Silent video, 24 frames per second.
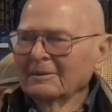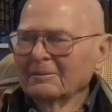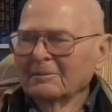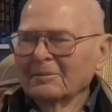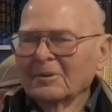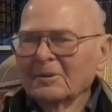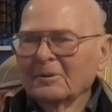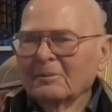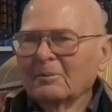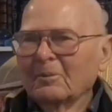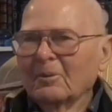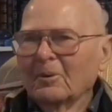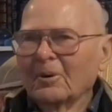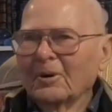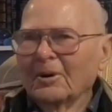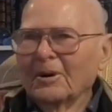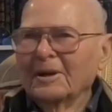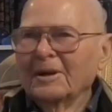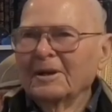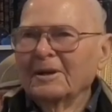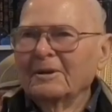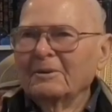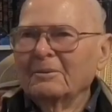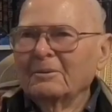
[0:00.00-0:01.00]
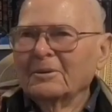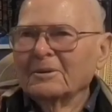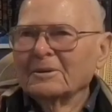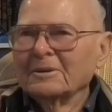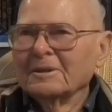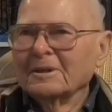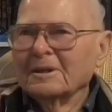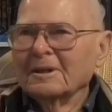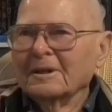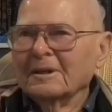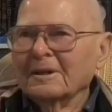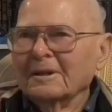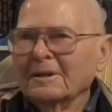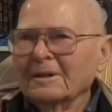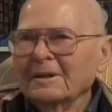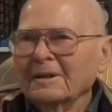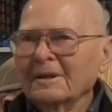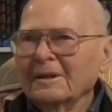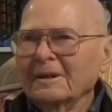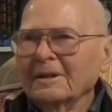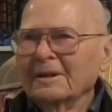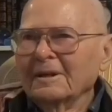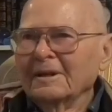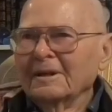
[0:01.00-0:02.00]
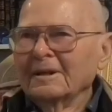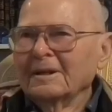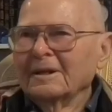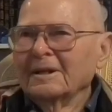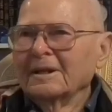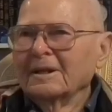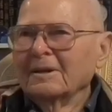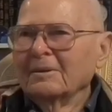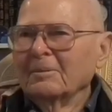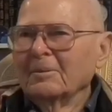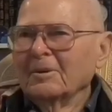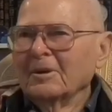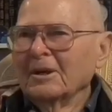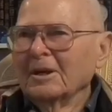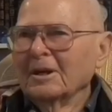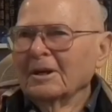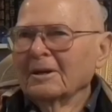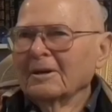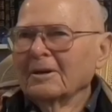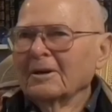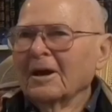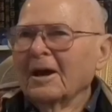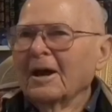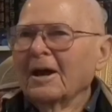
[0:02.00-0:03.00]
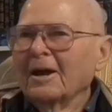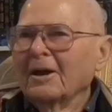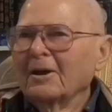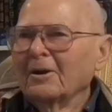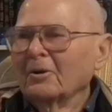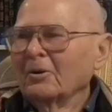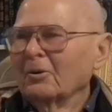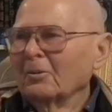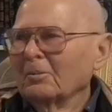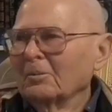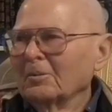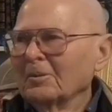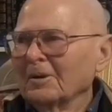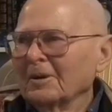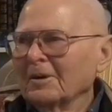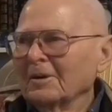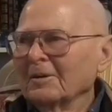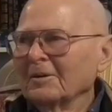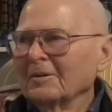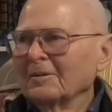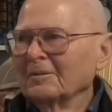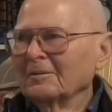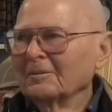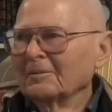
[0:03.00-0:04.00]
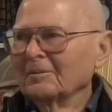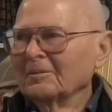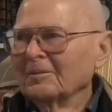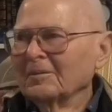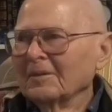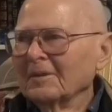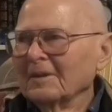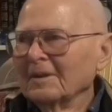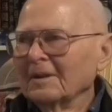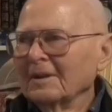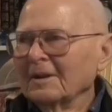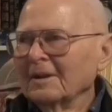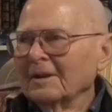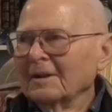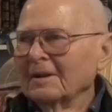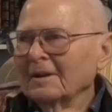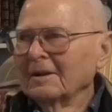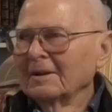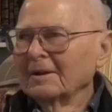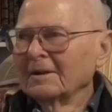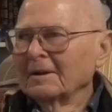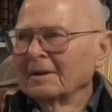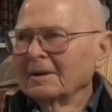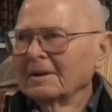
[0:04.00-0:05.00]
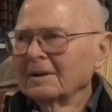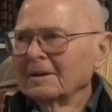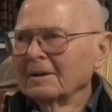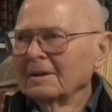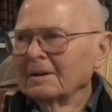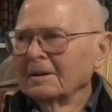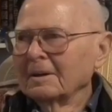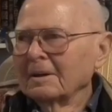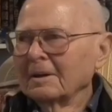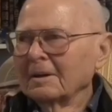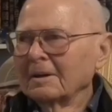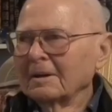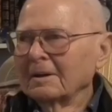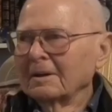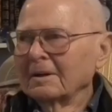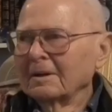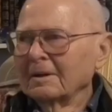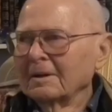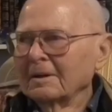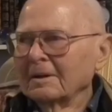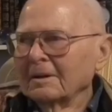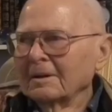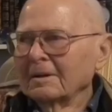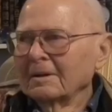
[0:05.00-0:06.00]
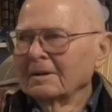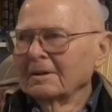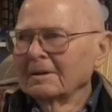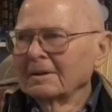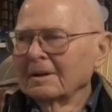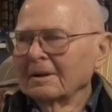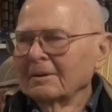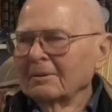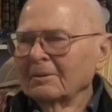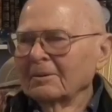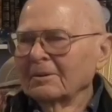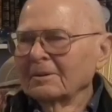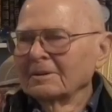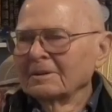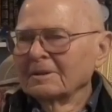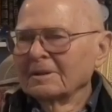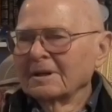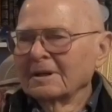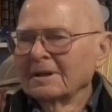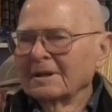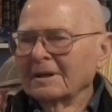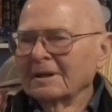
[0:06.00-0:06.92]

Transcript: But boy, he was a, he gave me an eye opener. Yeah. And uh, that was a,